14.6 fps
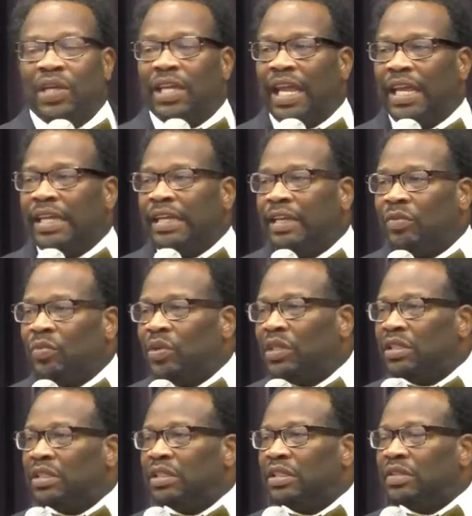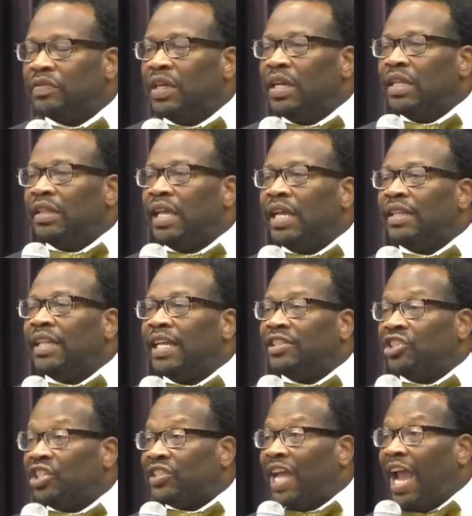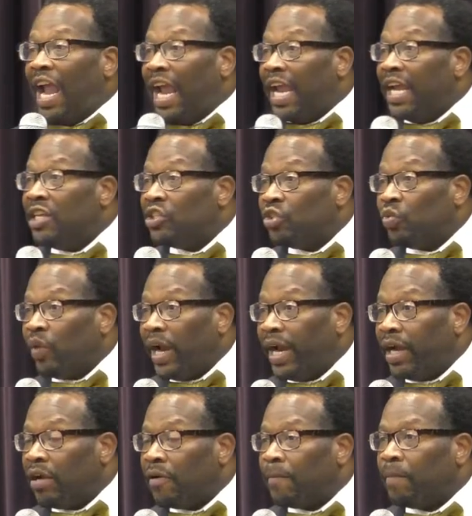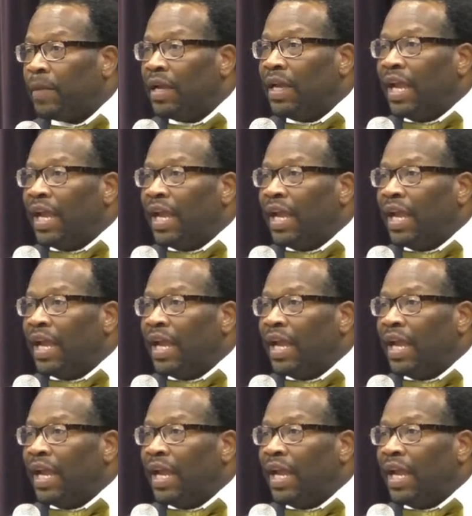we can't get rid of, that, that just hangs around.